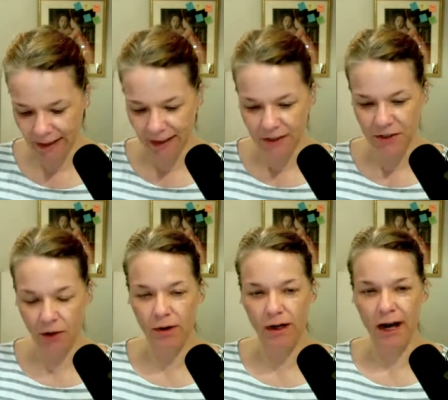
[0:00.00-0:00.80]

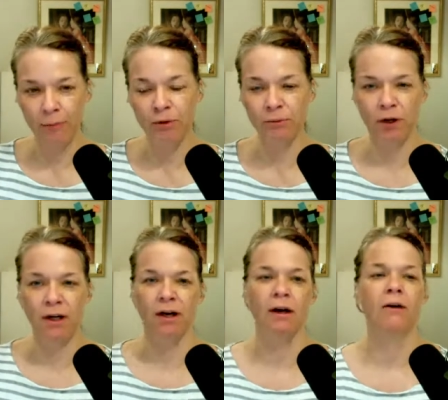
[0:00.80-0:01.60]
So I wouldn't want
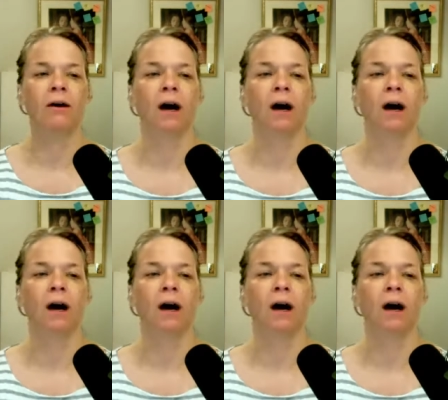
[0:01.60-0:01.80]
to go,